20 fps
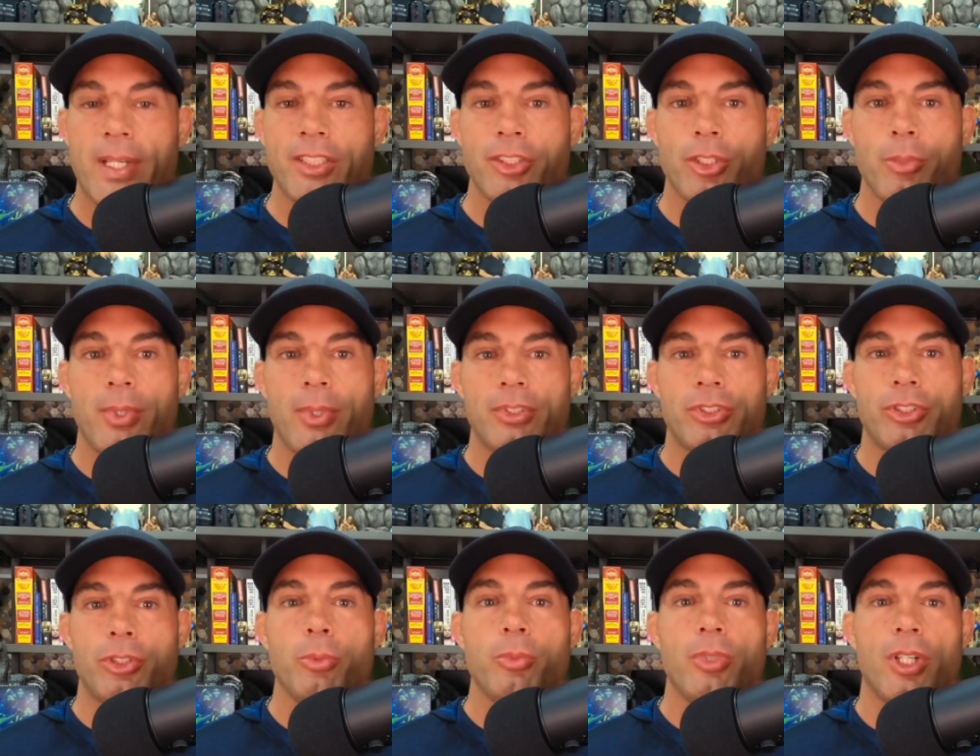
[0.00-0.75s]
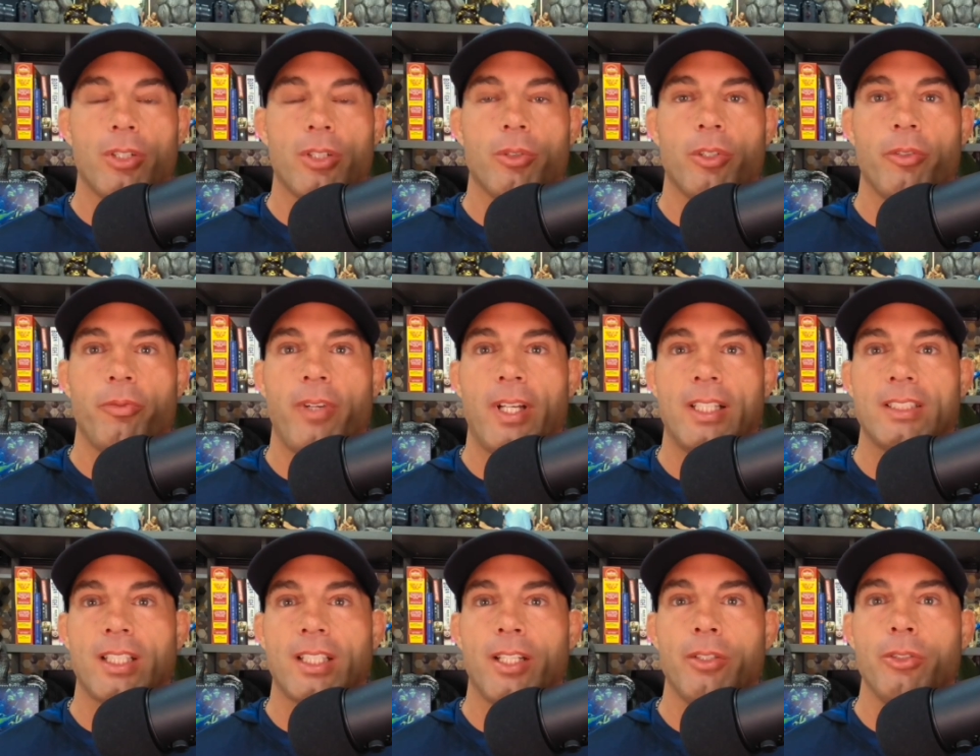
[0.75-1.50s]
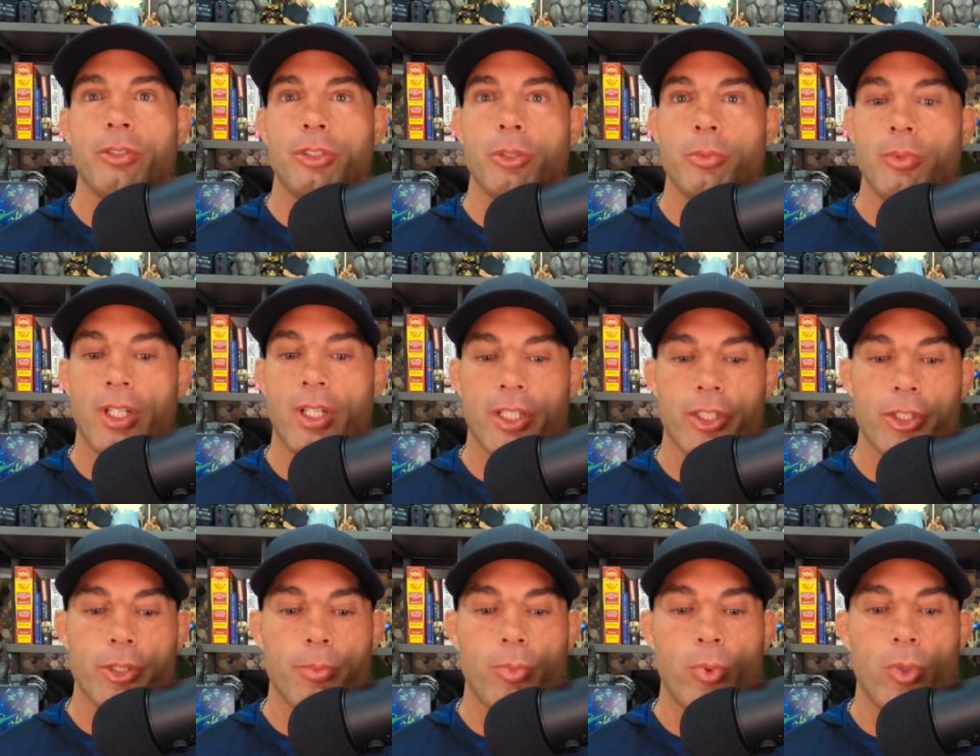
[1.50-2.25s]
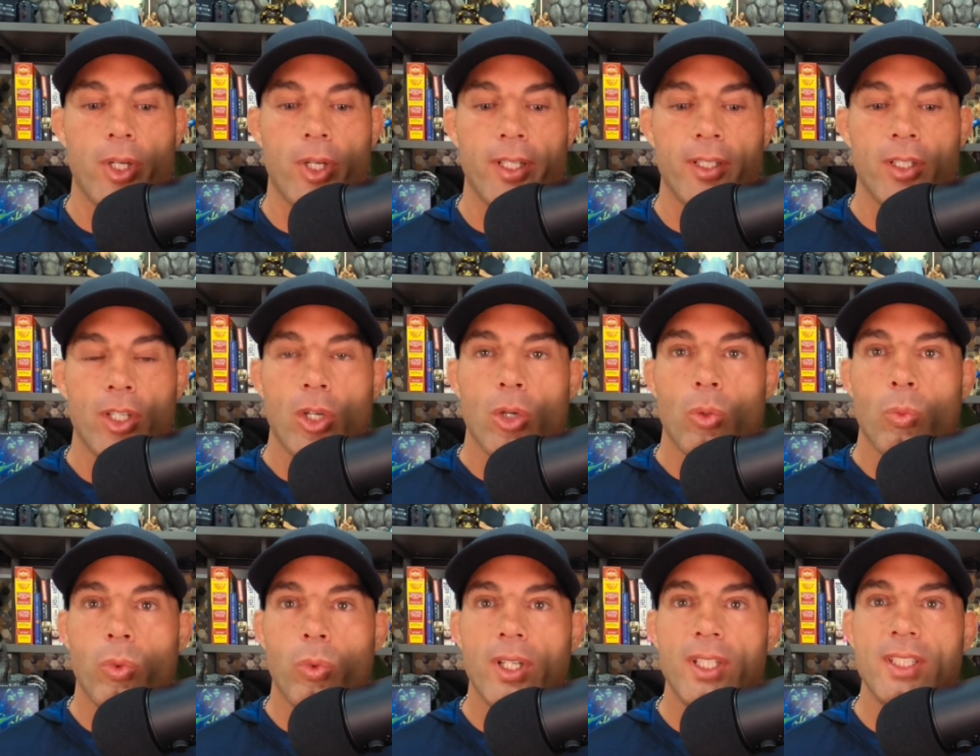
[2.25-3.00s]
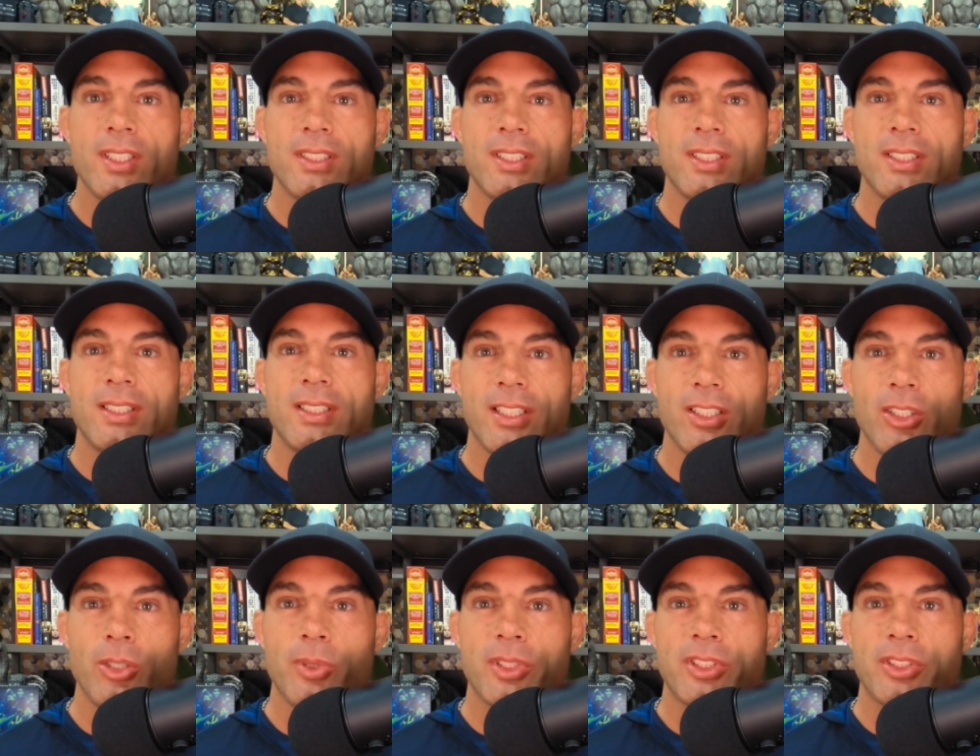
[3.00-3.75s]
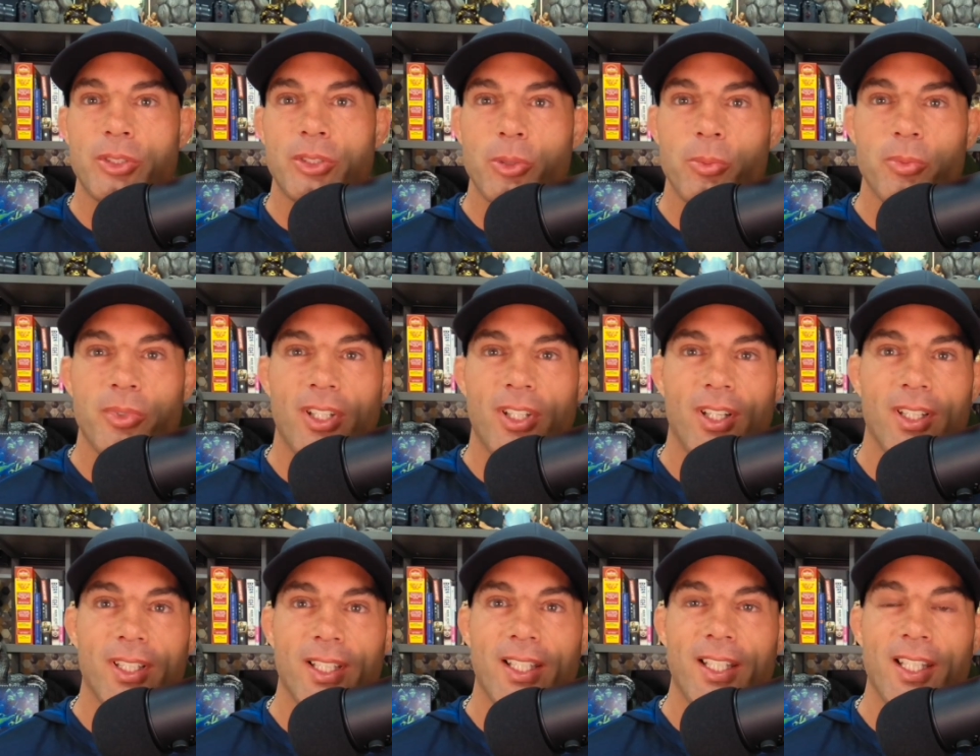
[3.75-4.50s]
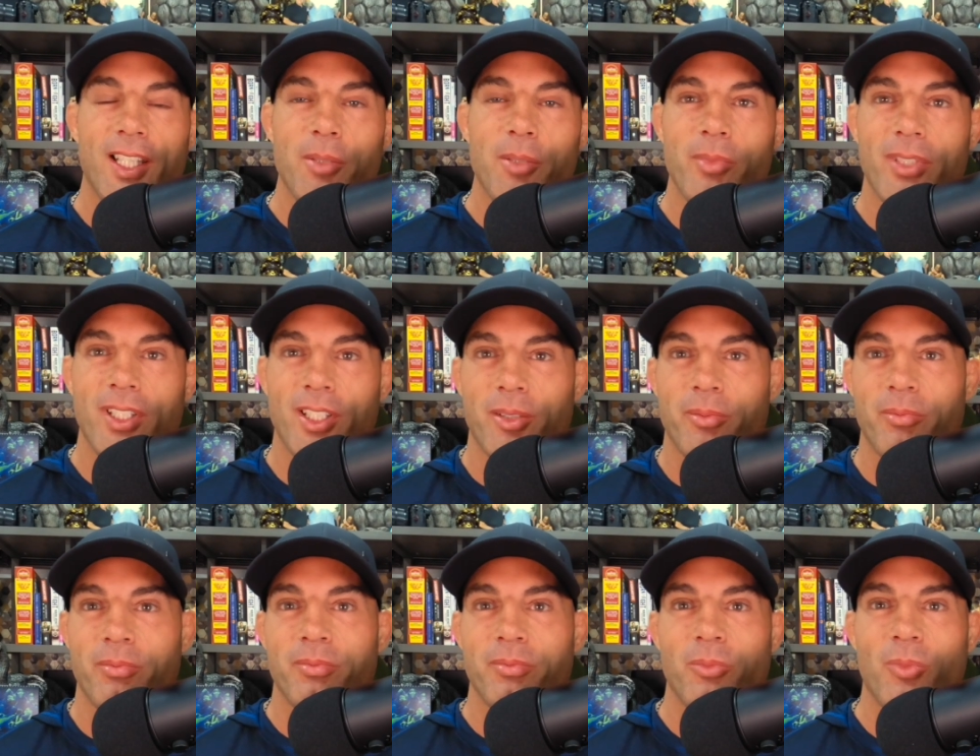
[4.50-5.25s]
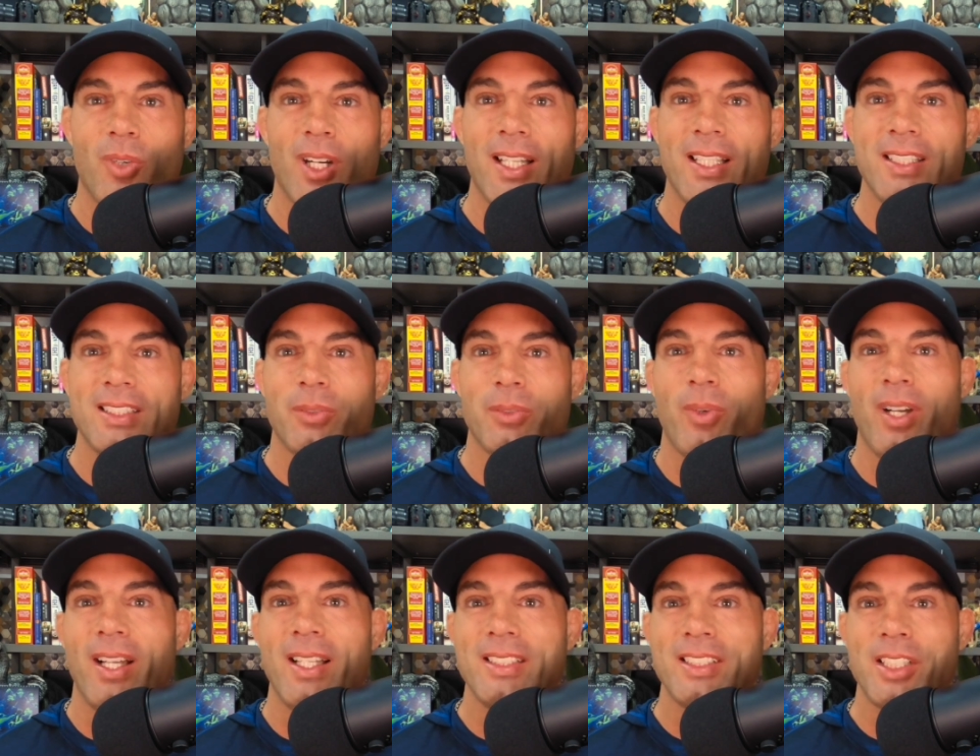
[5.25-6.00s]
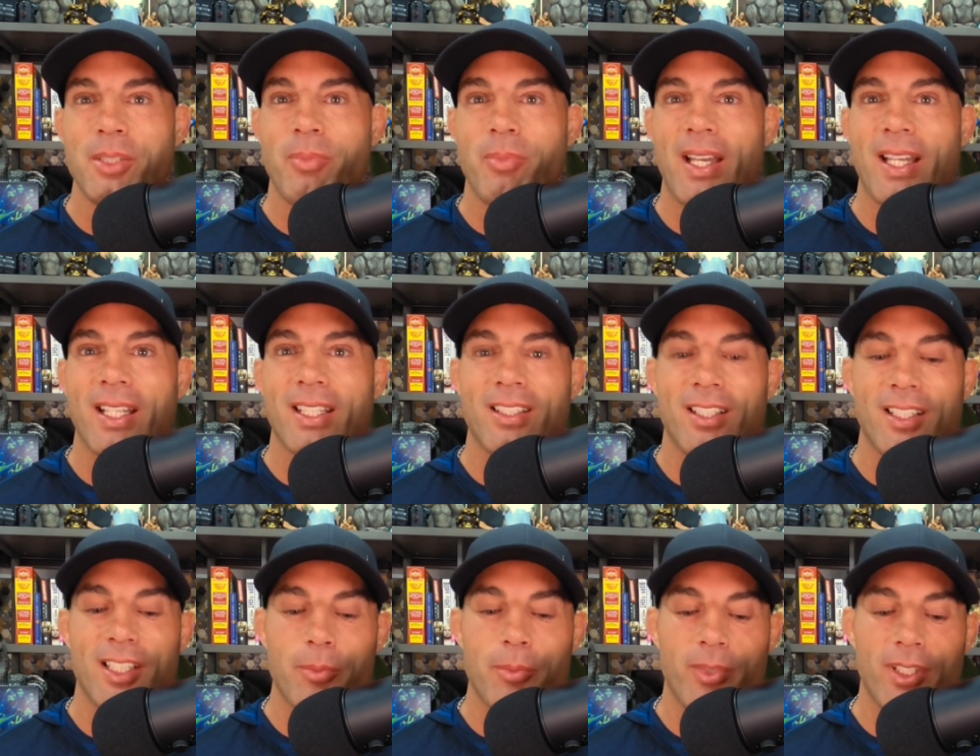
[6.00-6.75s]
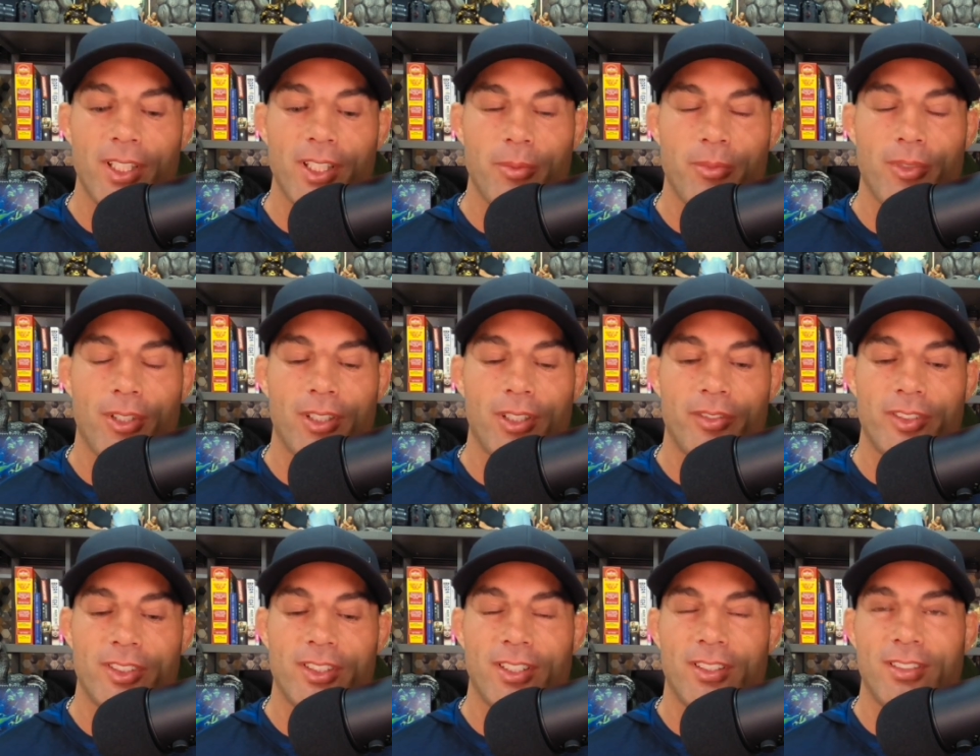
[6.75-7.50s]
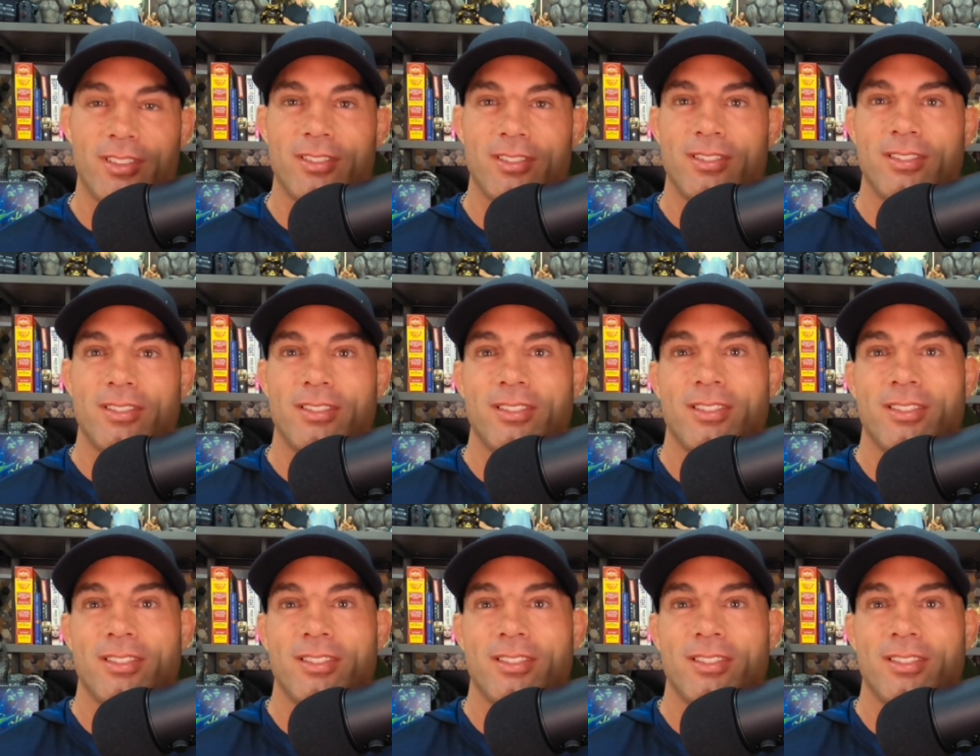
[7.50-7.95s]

me ask you about Snoop Dogg real fast. I know Snoop Dogg is your boy. What is the deal with Snoop Dogg and Eminem? Why is why is he bagging on Eminem all of a sudden?